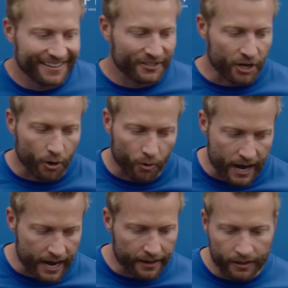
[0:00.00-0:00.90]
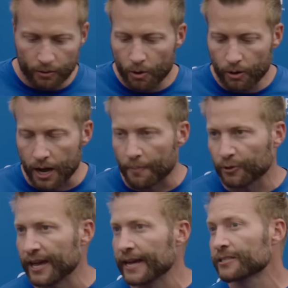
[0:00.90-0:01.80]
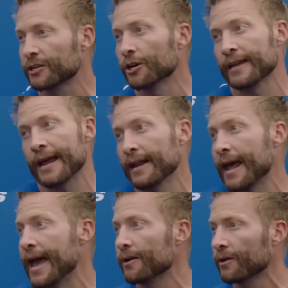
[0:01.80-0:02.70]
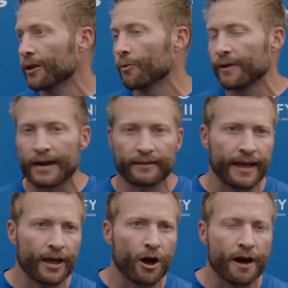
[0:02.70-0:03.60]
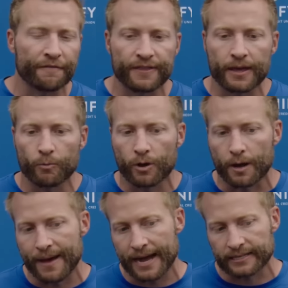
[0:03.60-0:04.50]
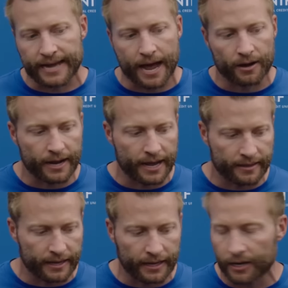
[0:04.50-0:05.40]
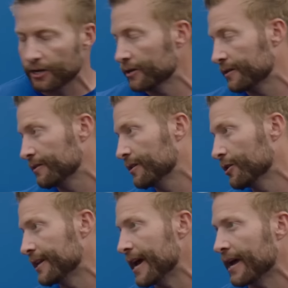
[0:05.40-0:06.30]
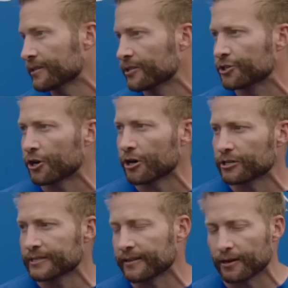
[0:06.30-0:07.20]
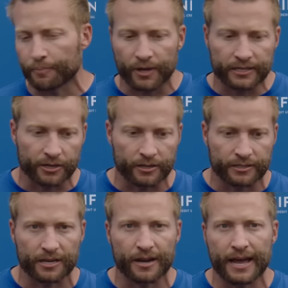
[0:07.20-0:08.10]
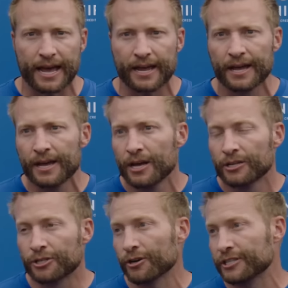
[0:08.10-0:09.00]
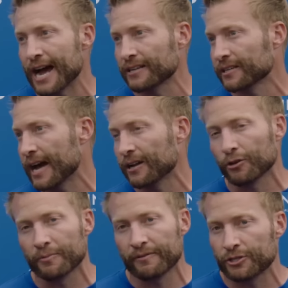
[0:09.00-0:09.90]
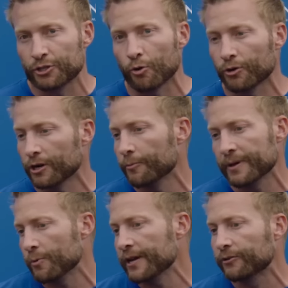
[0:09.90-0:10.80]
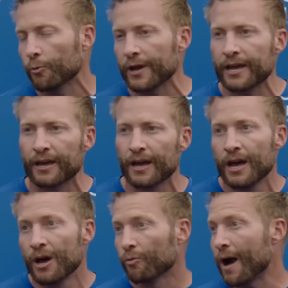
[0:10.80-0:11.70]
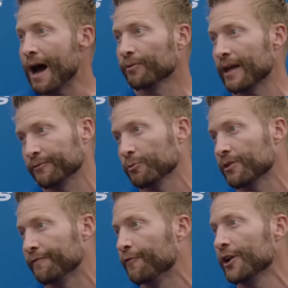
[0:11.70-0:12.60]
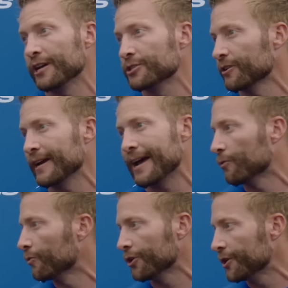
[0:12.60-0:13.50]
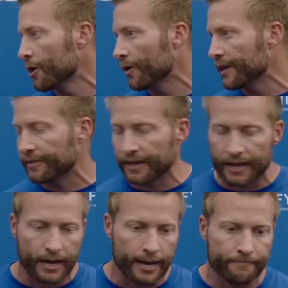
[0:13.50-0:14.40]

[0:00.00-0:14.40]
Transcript: So, couple things. Good day today. You know, we got a day off, and then we'll come back Saturday and then get a good day against the Chargers at their place on Sunday. Jonah Jackson got a little bit of a shoulder. He'll be week to week. Rob left with a foot injury. I don't really know anything